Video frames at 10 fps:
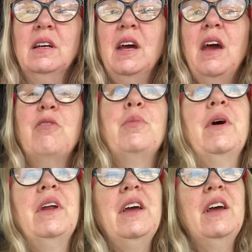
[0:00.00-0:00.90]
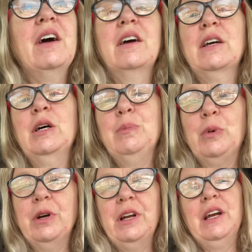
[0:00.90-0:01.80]
Hey everybody, good
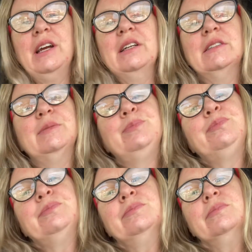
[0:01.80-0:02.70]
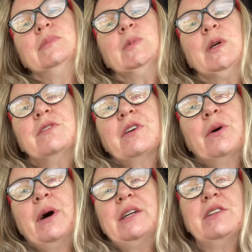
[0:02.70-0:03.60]
morning.
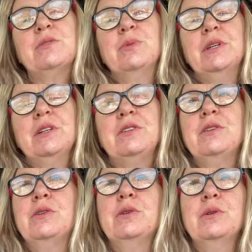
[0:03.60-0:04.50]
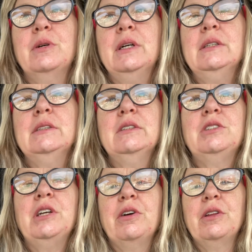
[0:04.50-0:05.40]
So I just wanted to
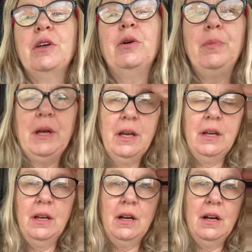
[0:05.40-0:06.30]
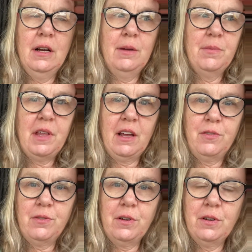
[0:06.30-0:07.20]
share a little bit, um, thanks
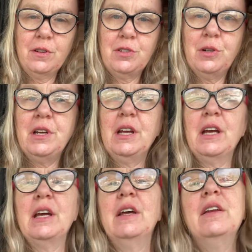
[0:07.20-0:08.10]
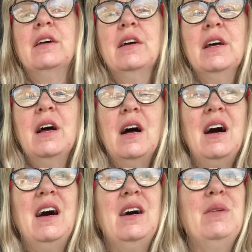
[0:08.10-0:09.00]
for joining in,
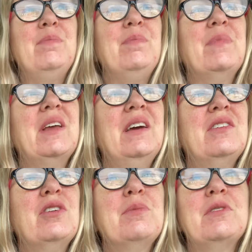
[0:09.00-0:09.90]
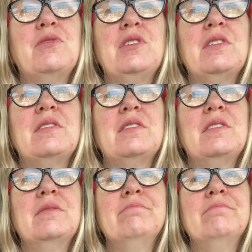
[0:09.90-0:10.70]
um, in terms of just